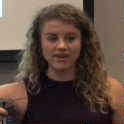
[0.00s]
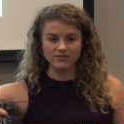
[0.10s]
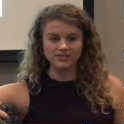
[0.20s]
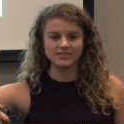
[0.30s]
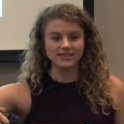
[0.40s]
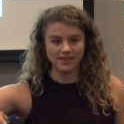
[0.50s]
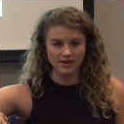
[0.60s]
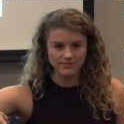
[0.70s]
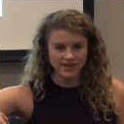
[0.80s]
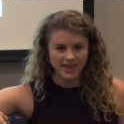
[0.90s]
ever seen
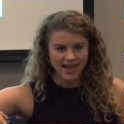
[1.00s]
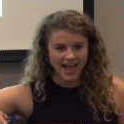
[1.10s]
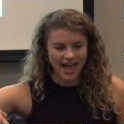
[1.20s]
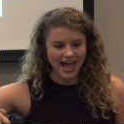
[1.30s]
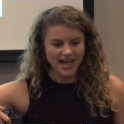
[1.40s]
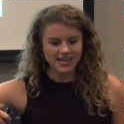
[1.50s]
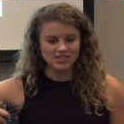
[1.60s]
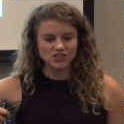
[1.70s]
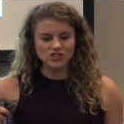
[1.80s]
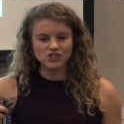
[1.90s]
them.
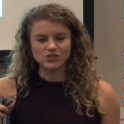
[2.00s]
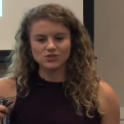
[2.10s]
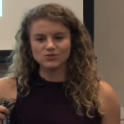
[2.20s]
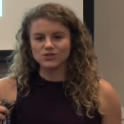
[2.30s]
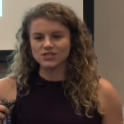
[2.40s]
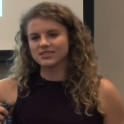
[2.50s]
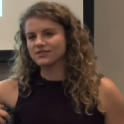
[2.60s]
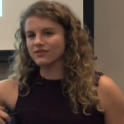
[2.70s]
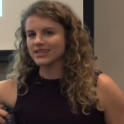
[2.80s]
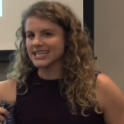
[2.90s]
And you
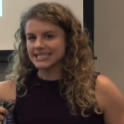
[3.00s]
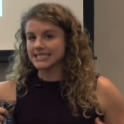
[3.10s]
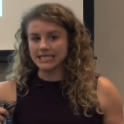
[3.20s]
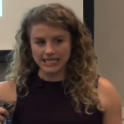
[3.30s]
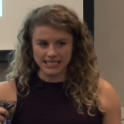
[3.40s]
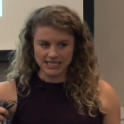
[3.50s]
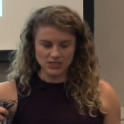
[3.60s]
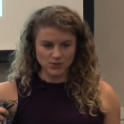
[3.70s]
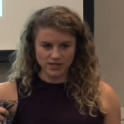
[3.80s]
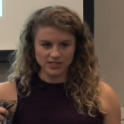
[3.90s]
just feel like singing, I
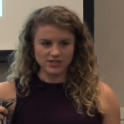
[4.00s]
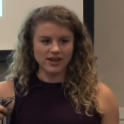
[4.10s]
swear to you.